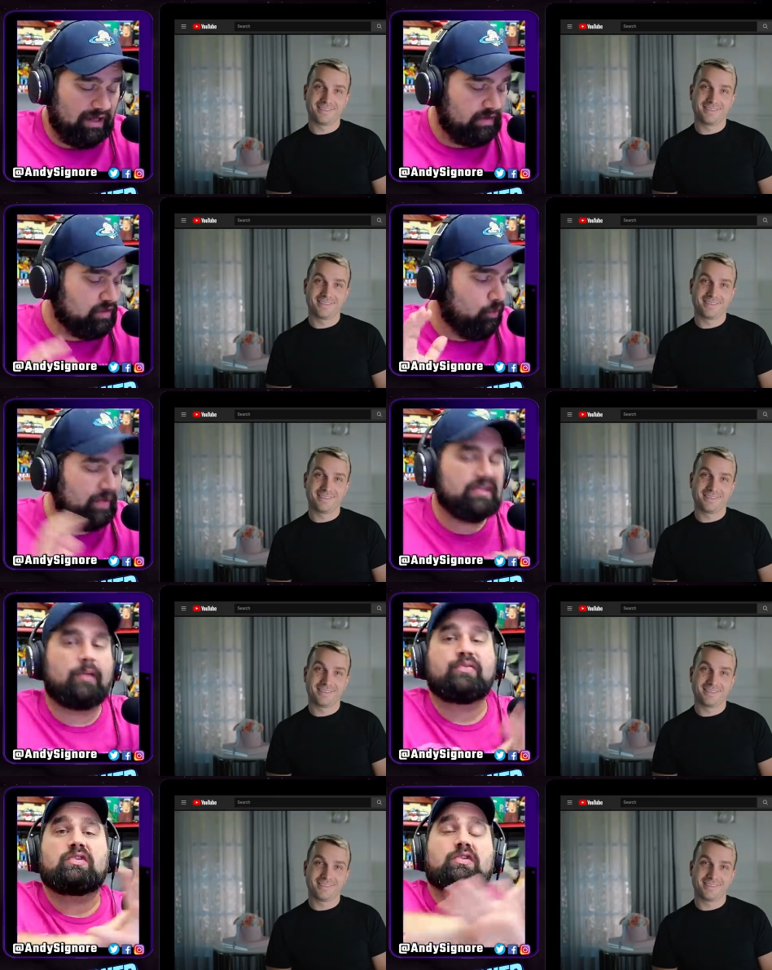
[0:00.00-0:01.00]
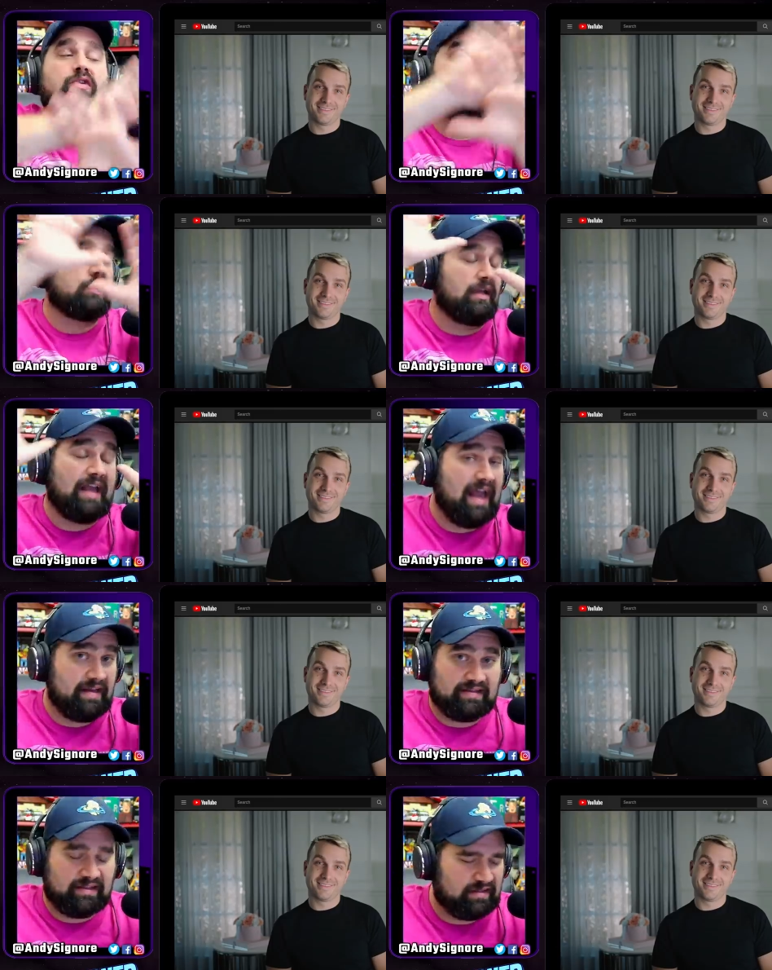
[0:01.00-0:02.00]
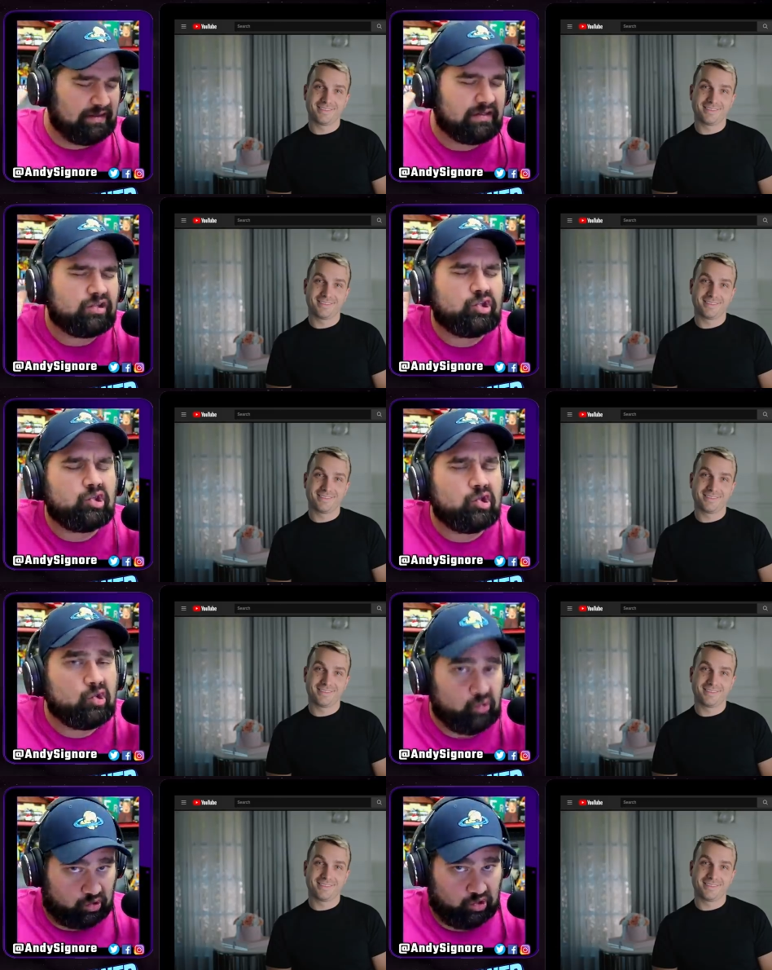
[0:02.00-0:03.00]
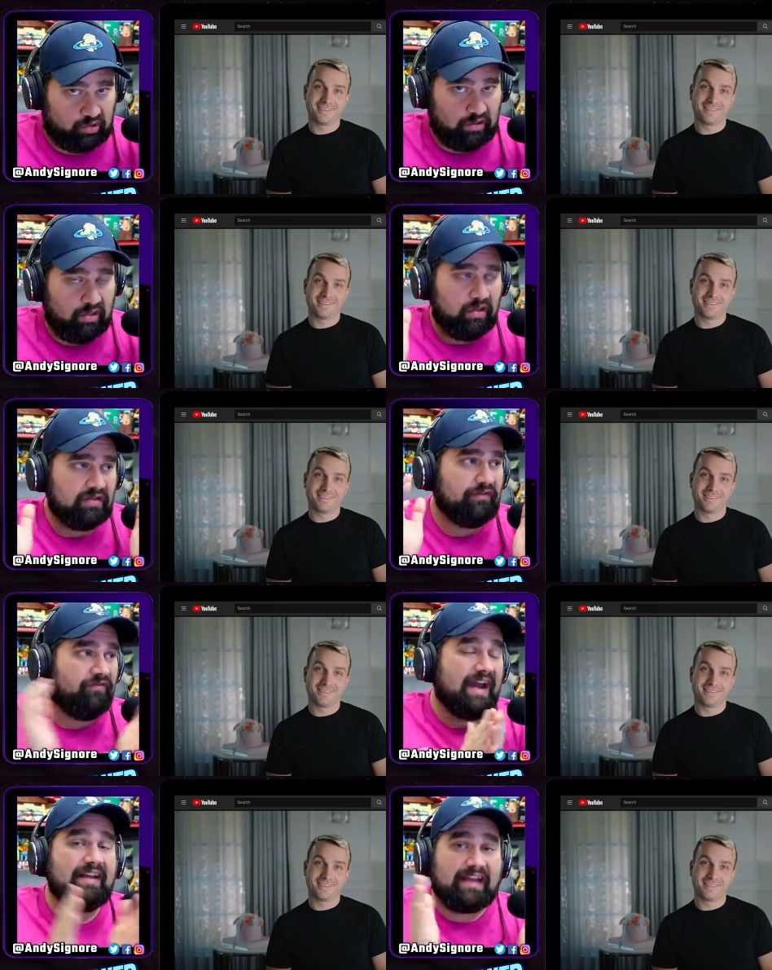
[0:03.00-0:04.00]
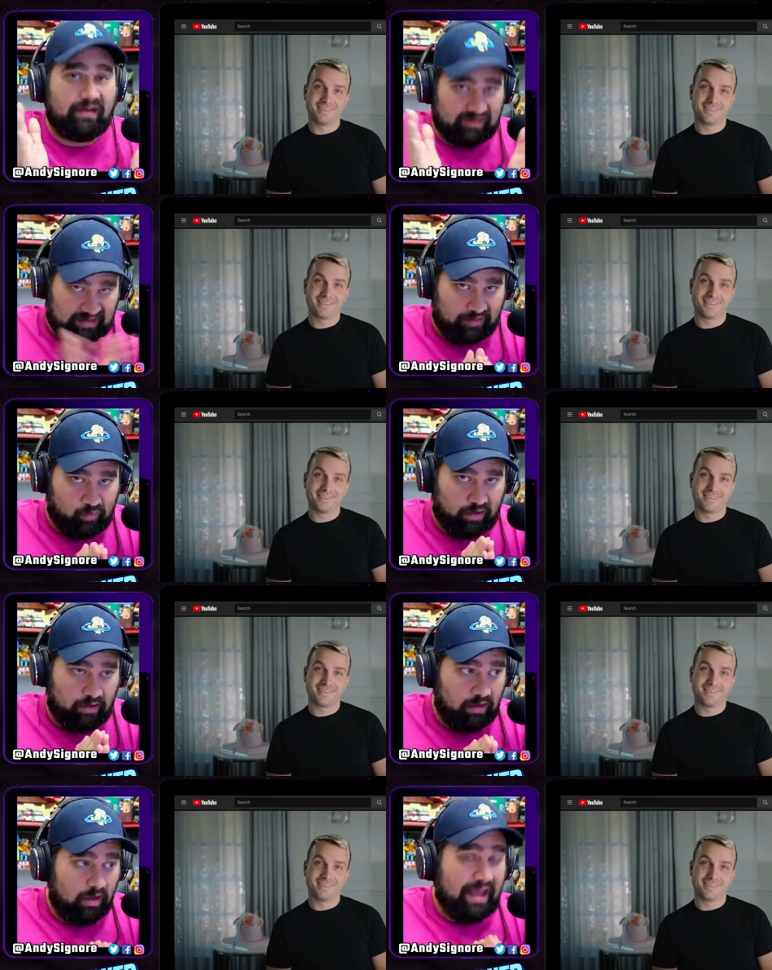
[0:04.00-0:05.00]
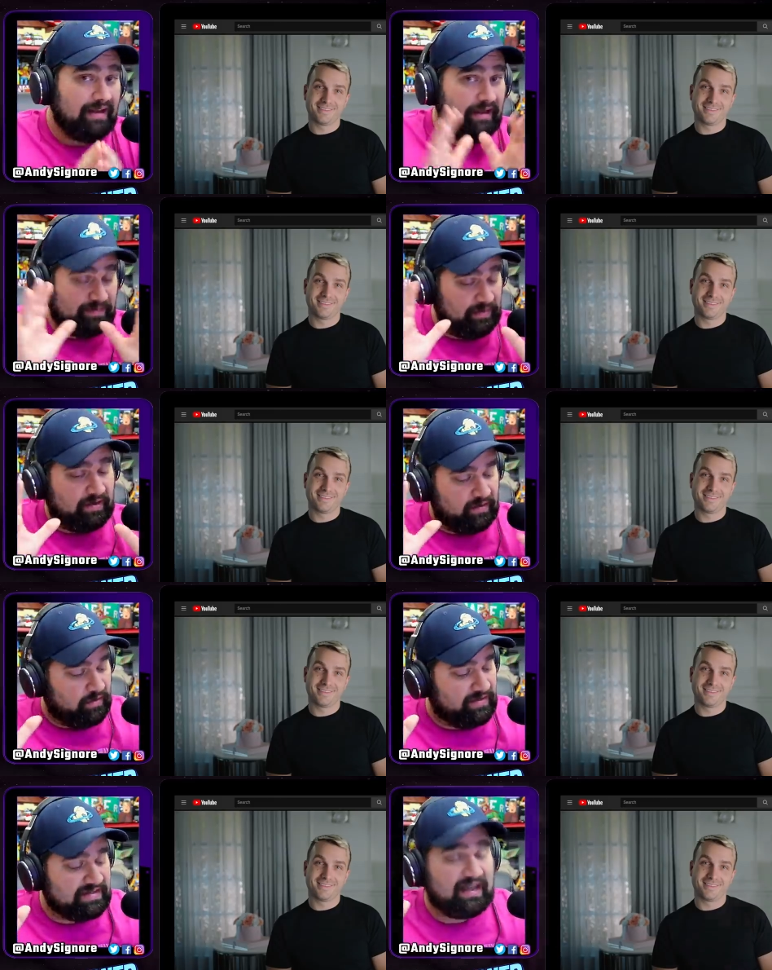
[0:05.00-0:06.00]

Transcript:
Speaker 1: Now, this opens up, guys, this is huge to finally have someone. And let's be clear,